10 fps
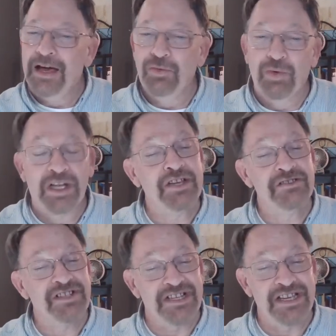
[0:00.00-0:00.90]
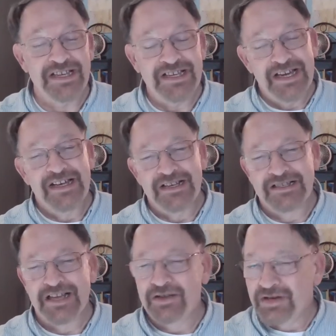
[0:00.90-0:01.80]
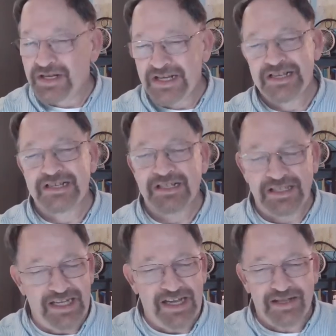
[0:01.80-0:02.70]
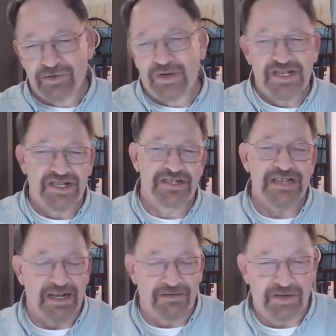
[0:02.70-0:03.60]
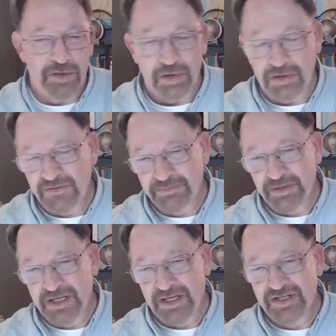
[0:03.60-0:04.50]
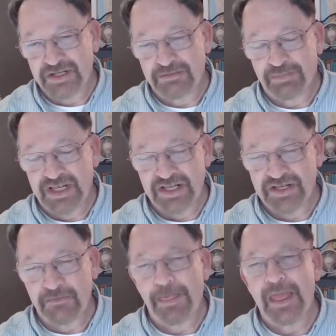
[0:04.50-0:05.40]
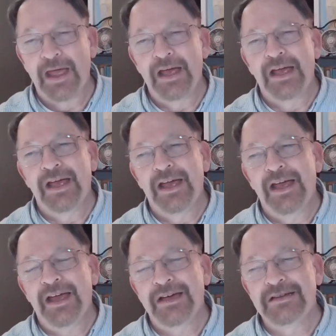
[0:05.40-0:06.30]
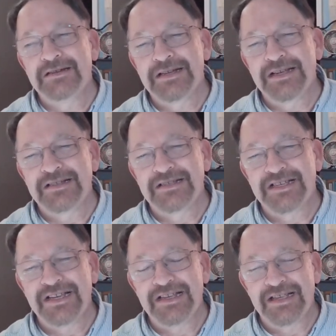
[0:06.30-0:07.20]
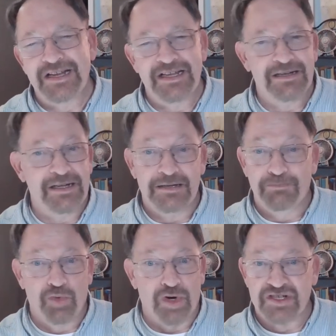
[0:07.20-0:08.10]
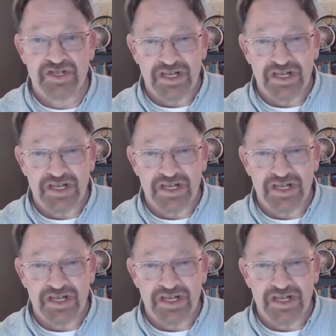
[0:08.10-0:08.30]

And what you see is that you can easily take the Russians out of de Tocqueville's production, prediction and and see that it, it works